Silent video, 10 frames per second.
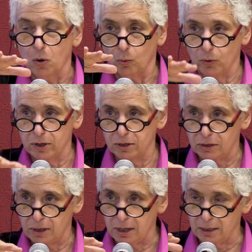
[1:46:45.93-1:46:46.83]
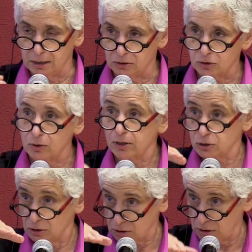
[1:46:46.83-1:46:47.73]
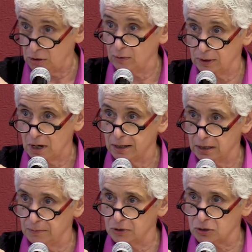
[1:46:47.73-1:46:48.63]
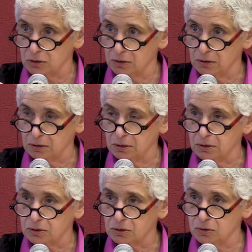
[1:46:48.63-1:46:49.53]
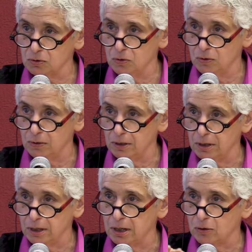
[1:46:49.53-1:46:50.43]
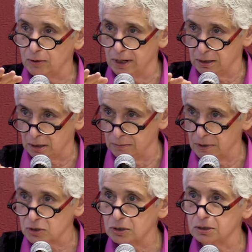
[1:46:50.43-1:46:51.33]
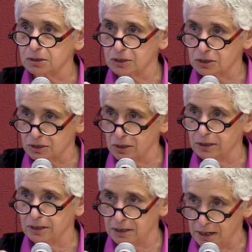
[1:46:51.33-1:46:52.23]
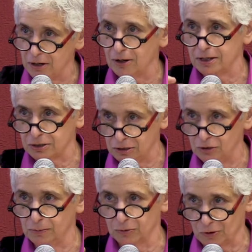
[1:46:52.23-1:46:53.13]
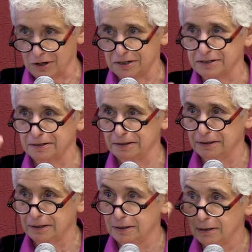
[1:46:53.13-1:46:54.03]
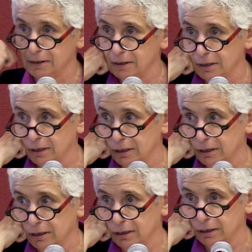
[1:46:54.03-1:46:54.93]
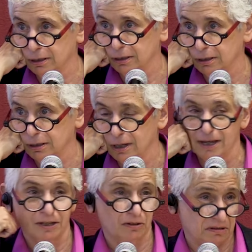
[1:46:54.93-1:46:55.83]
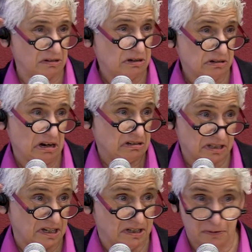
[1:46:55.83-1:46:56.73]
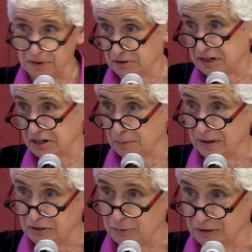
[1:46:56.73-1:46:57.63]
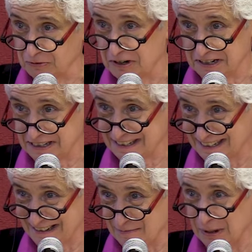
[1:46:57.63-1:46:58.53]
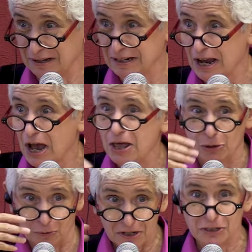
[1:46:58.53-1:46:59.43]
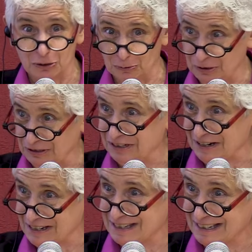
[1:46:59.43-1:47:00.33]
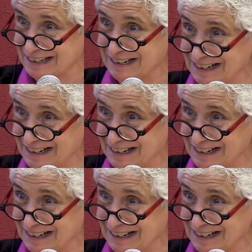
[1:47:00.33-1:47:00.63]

with an instruction to the UN High Commissioner to create a commission to study care as a human right. Mm-hmm. You know, the United States, we don't care about human rights, but the rest of the world does.